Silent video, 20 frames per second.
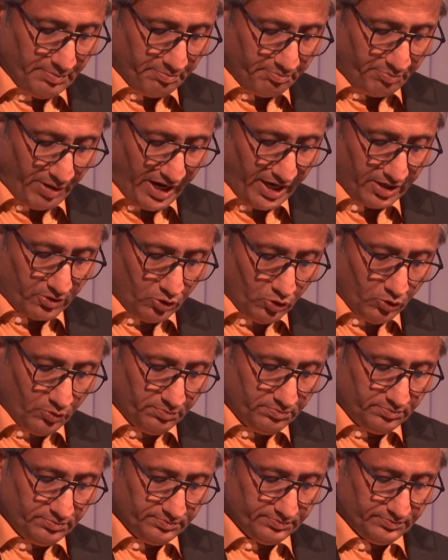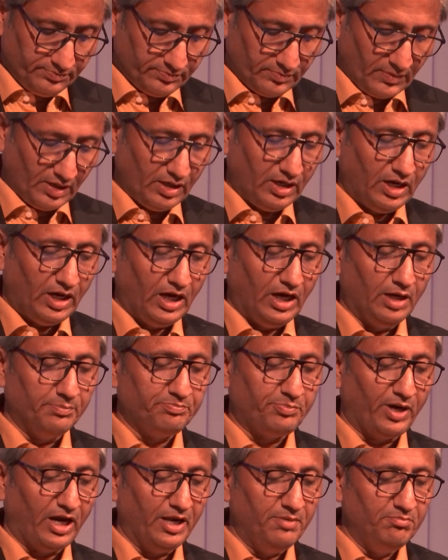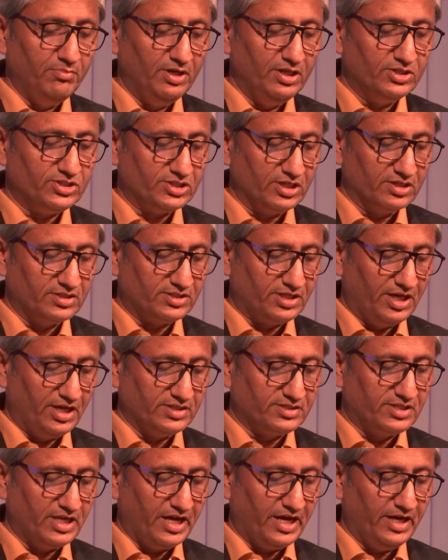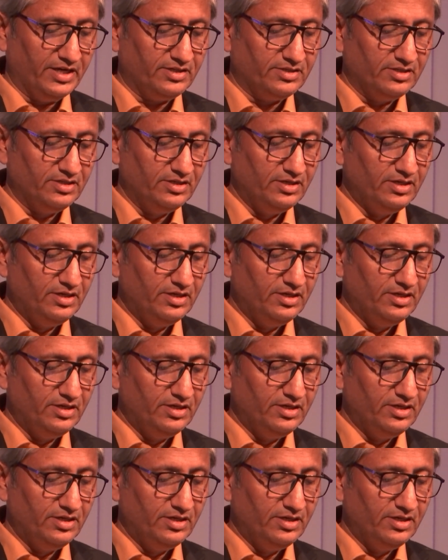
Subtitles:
Back home, our Prime Minister says that